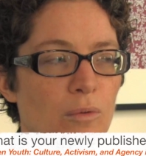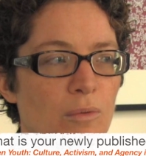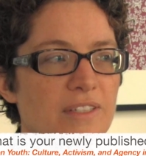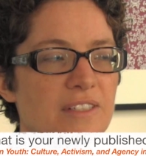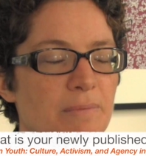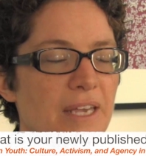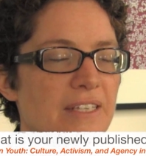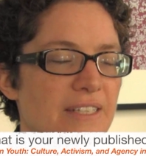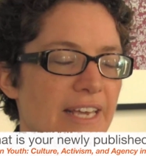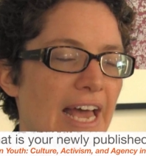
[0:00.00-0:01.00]
what
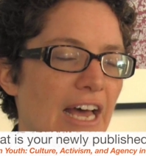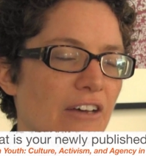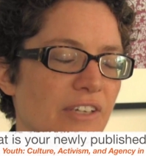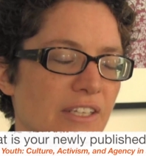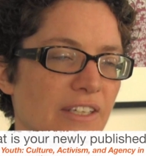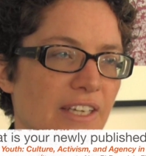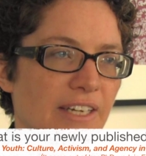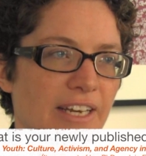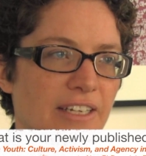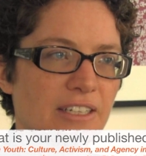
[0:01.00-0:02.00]
space they have in the
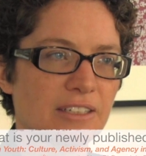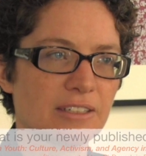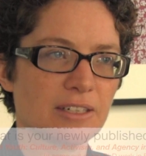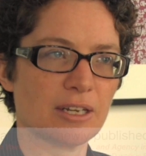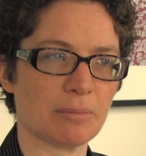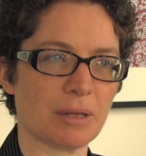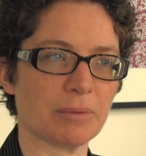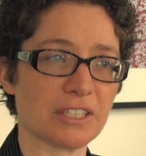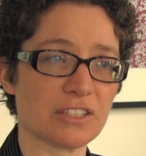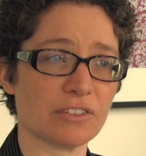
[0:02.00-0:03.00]
Canadian
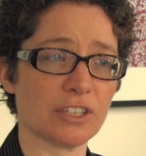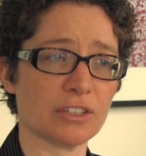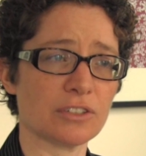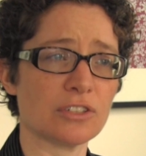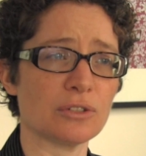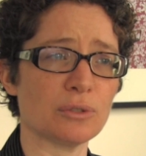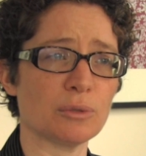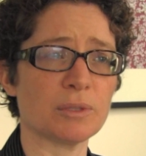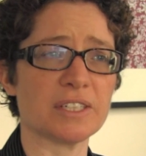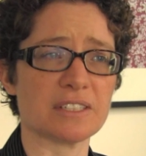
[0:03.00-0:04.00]
public sphere
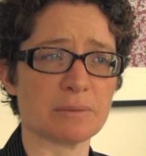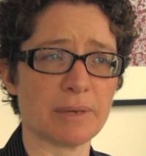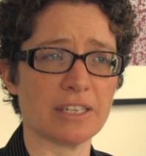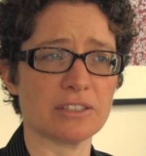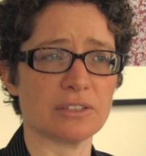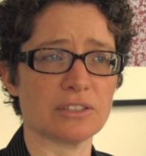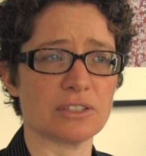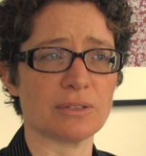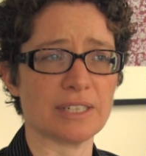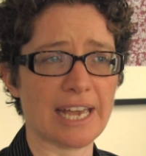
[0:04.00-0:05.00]
to participate,
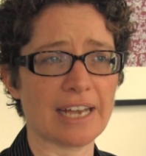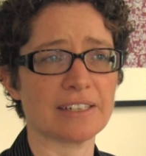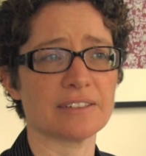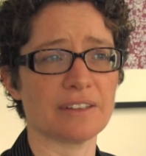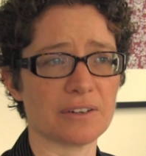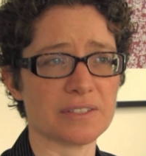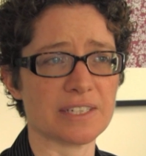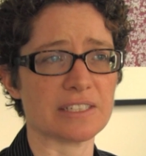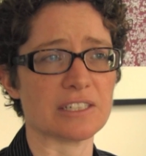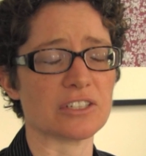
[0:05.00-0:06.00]
to enact their
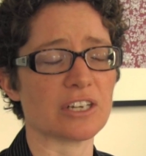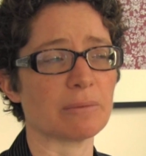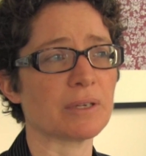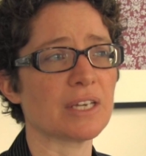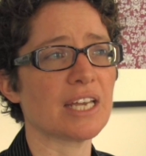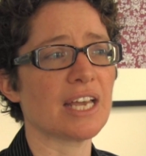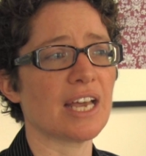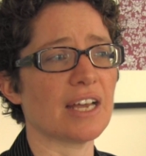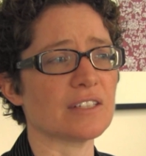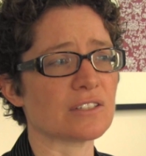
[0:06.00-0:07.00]
citizenship.
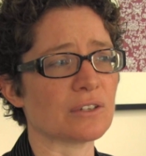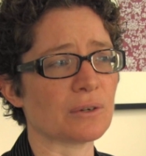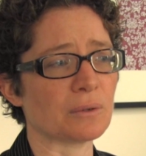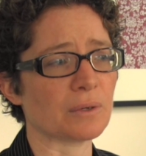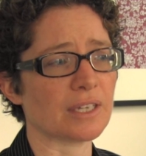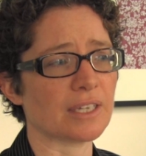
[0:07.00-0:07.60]
And so,